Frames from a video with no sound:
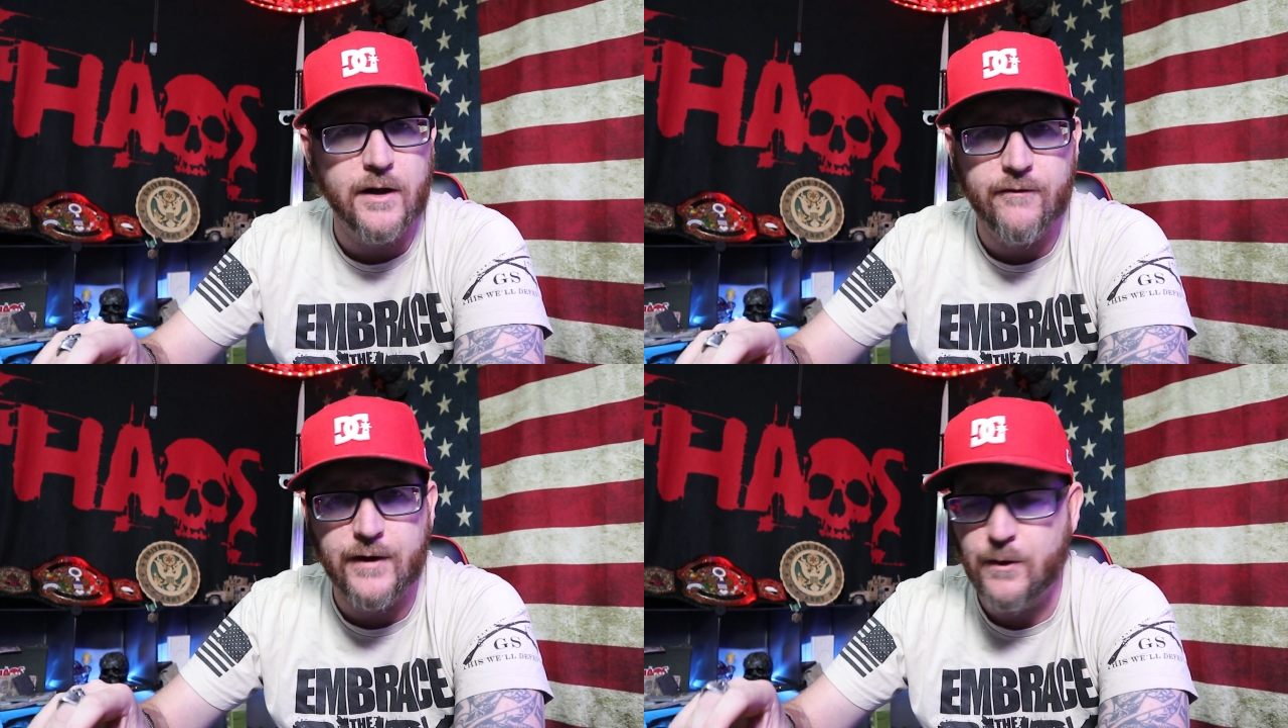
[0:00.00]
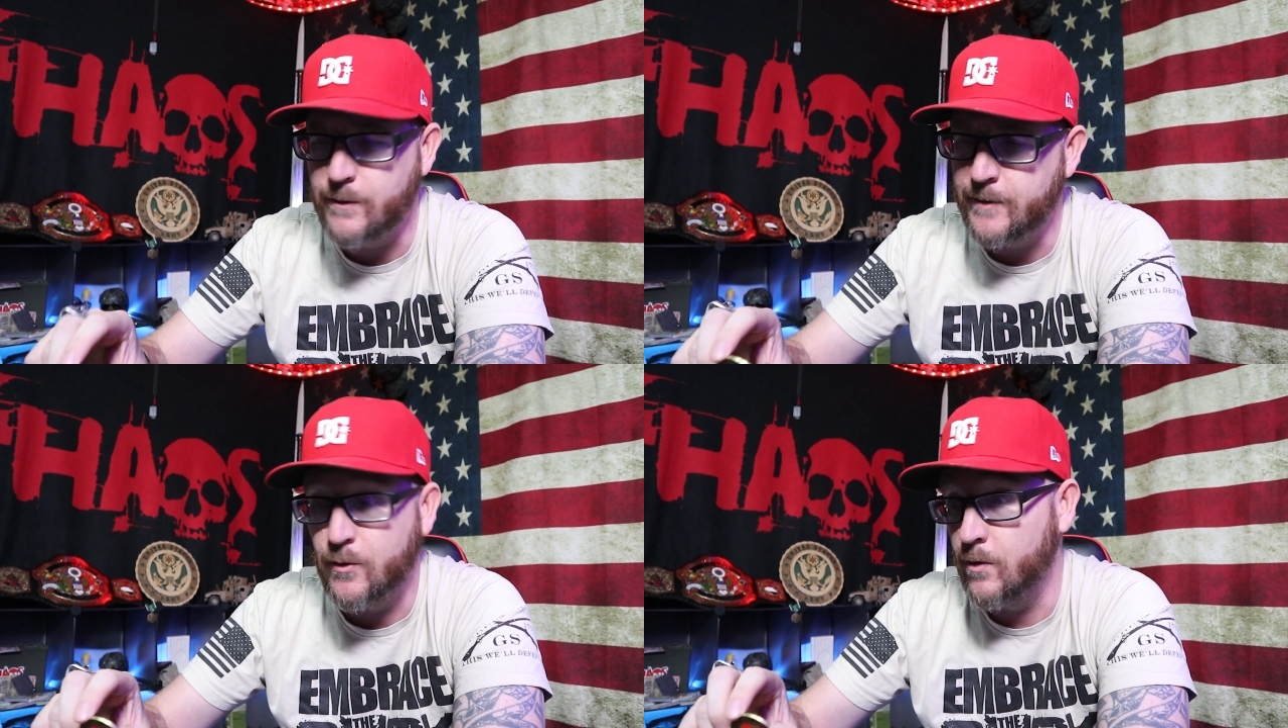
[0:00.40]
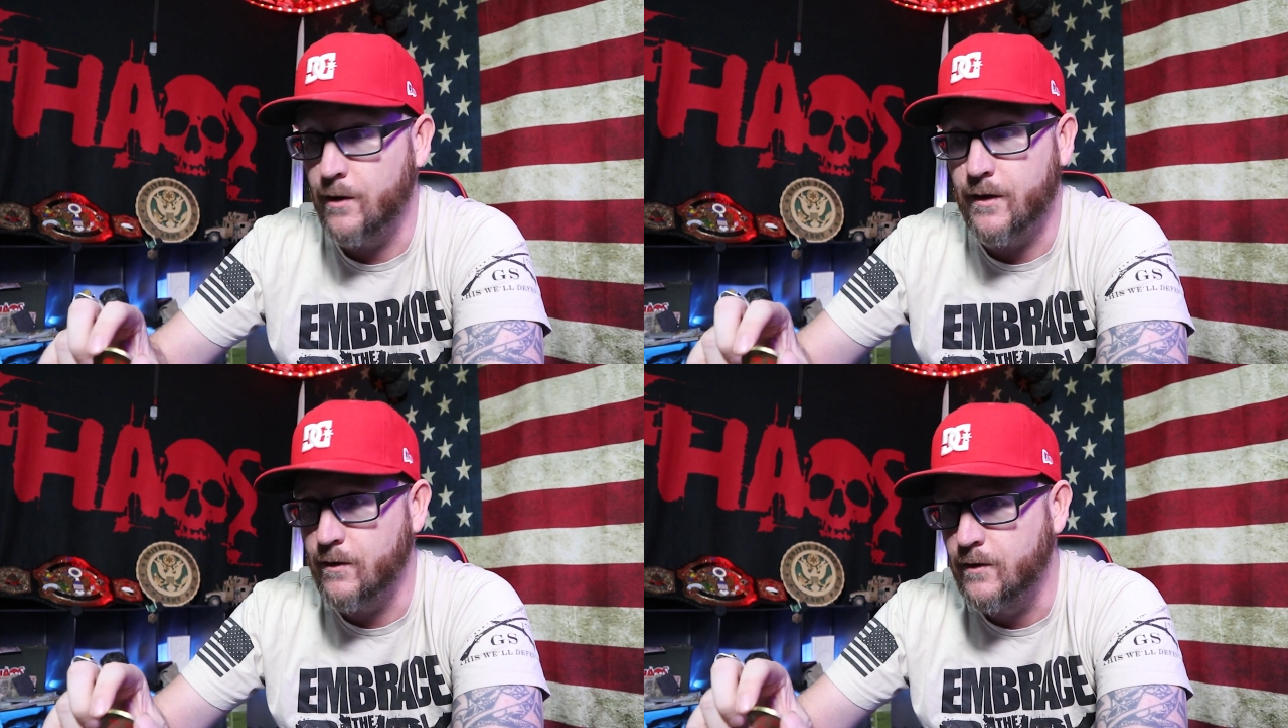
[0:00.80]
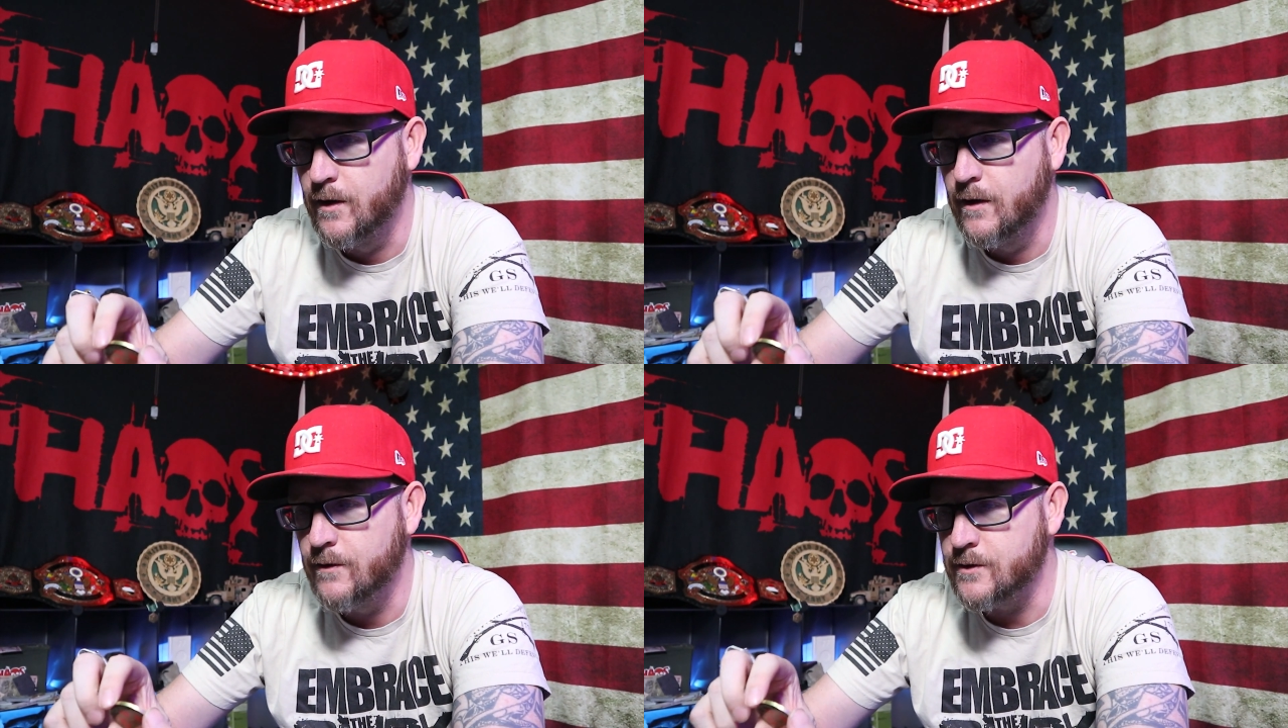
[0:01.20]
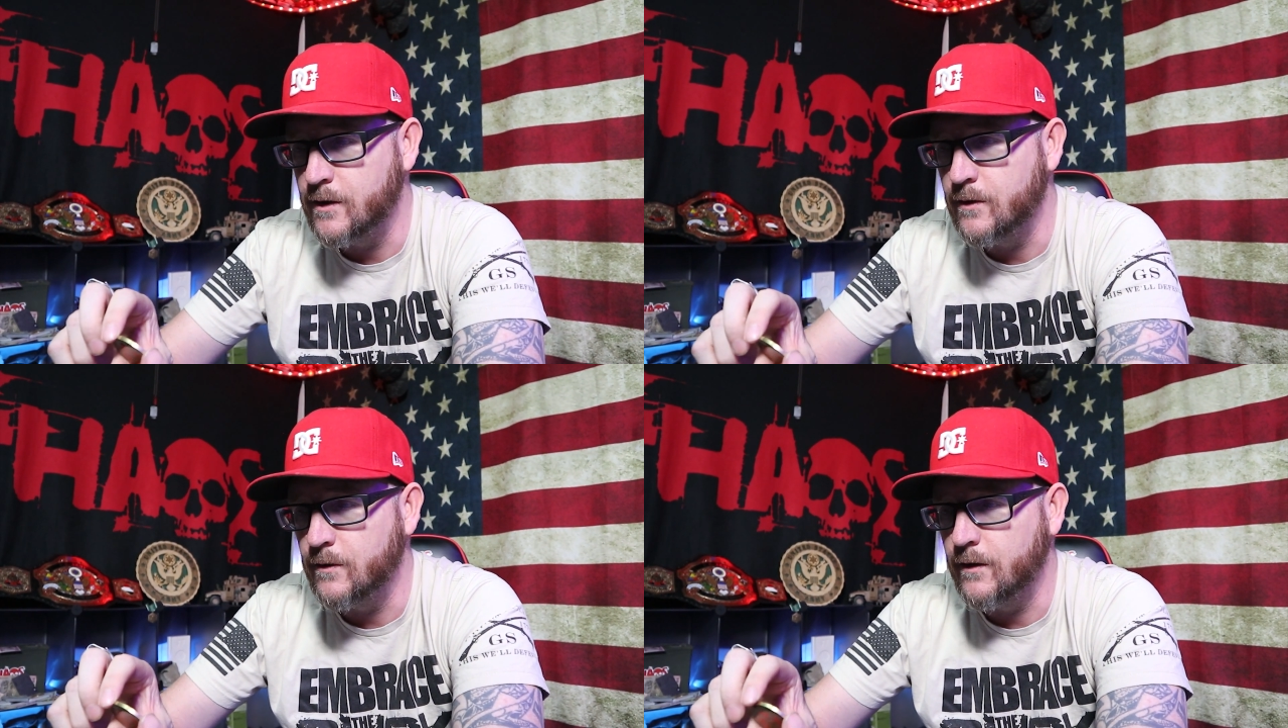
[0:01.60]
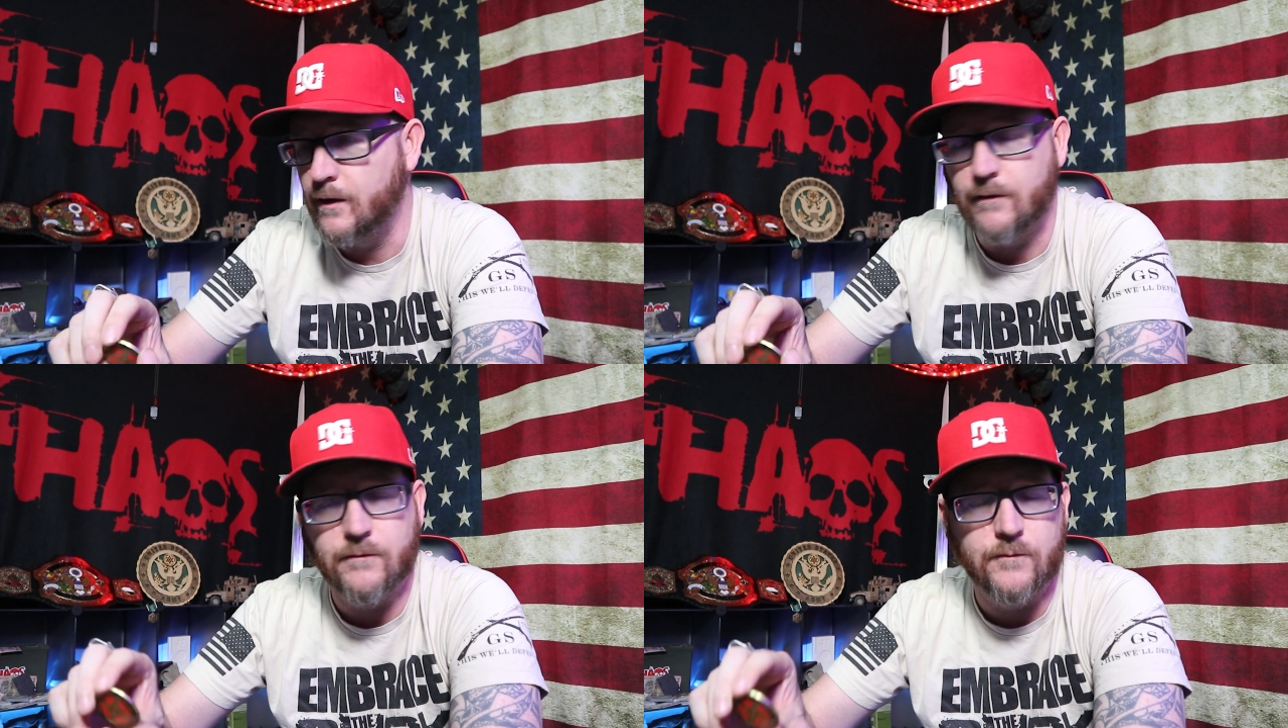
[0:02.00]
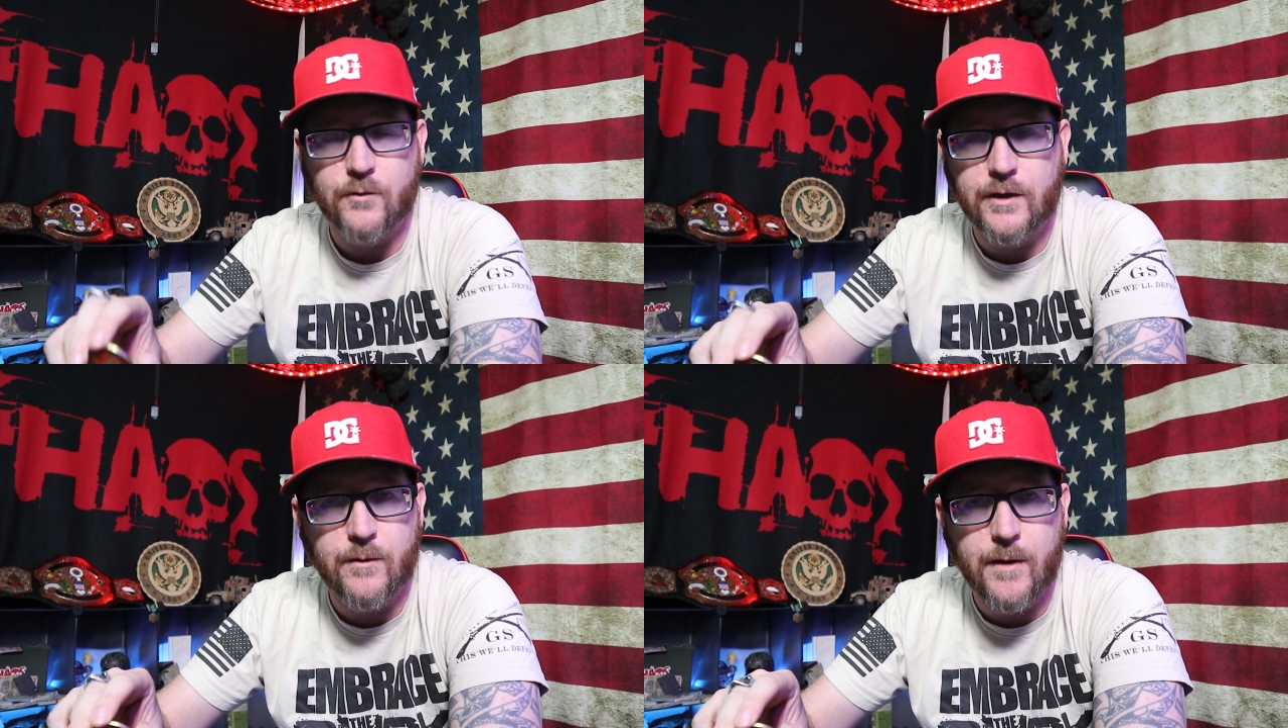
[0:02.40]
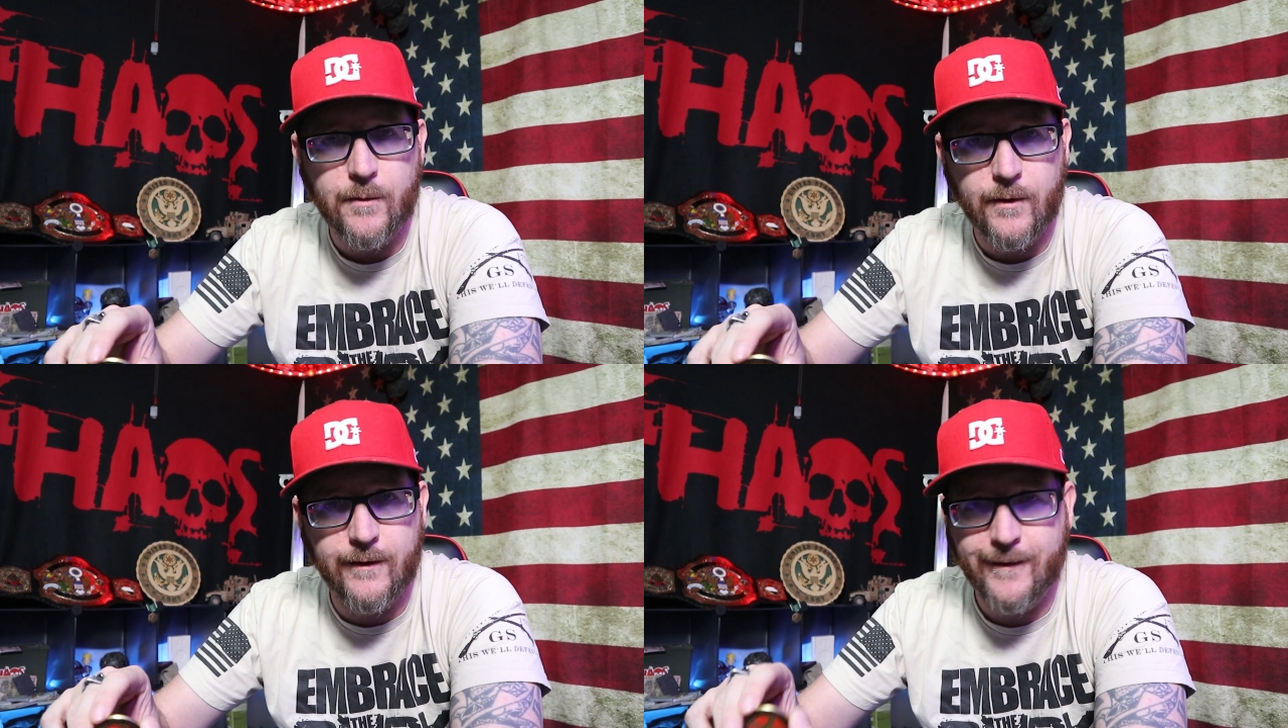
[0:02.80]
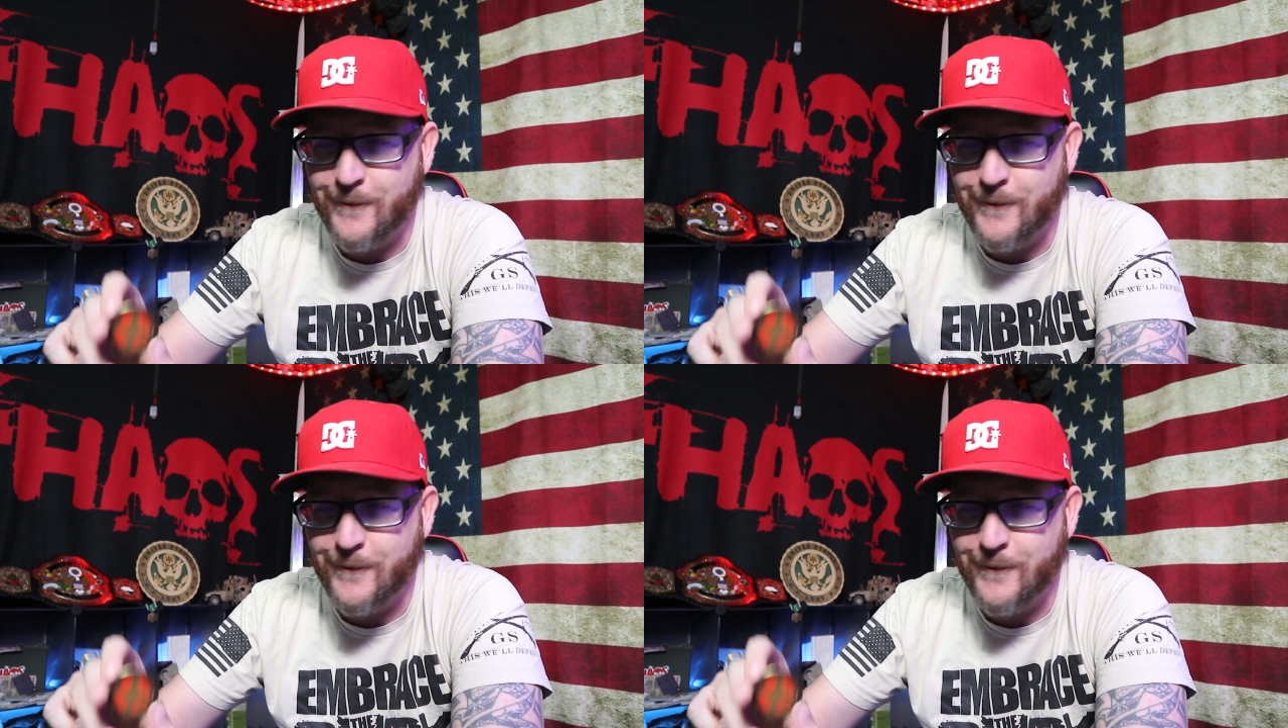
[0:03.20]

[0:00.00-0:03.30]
I forget who the people were, though, so I don't really remember.